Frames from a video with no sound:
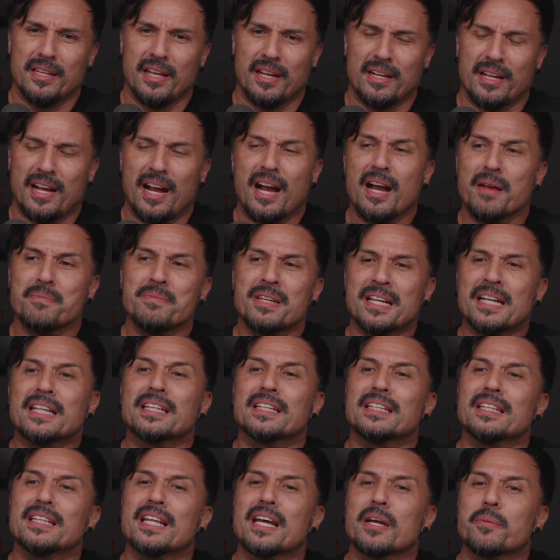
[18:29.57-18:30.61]
I'm not
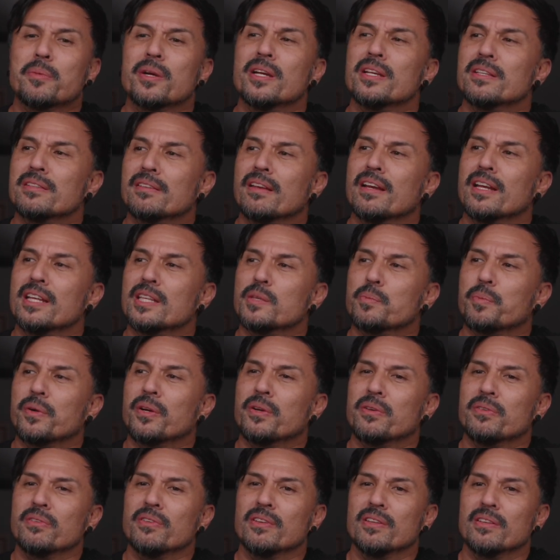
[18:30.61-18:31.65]
a library science
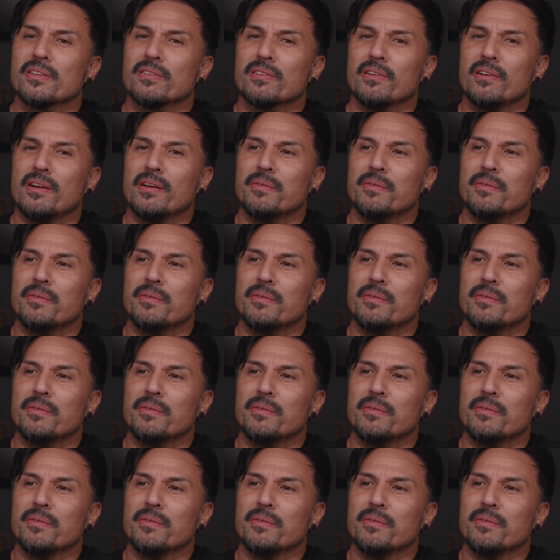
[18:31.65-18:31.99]
person, so mm-hmm.